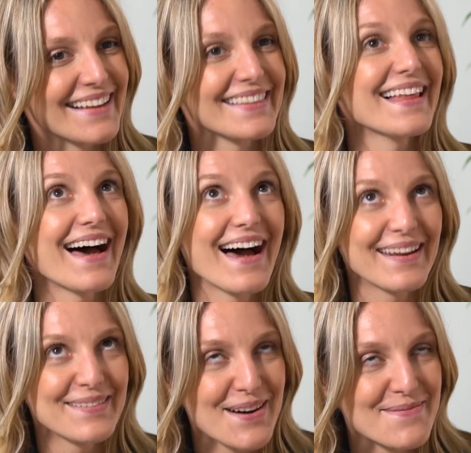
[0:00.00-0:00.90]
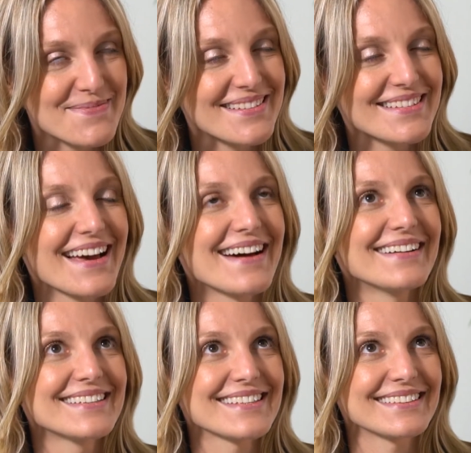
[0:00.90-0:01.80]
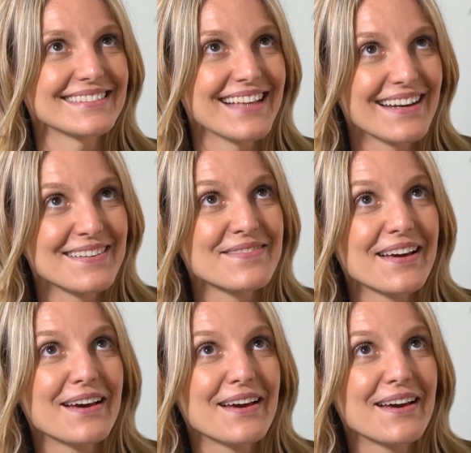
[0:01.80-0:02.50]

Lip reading: a lot of ups and downs and a lot of,